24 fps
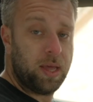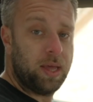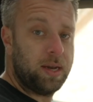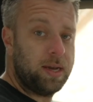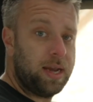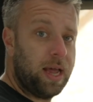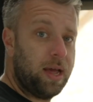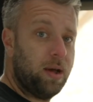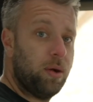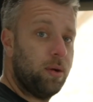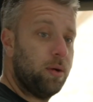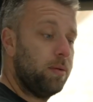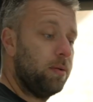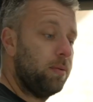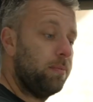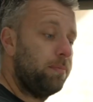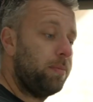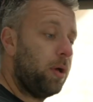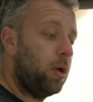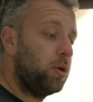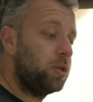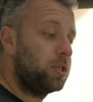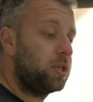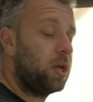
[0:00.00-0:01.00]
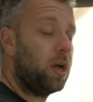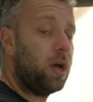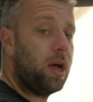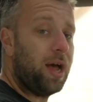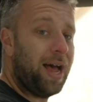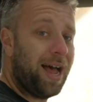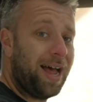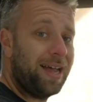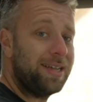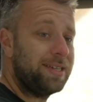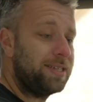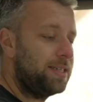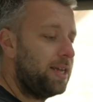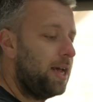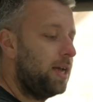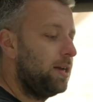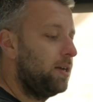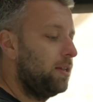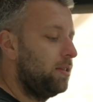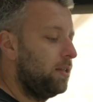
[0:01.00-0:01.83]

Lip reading: Now, Polestar has said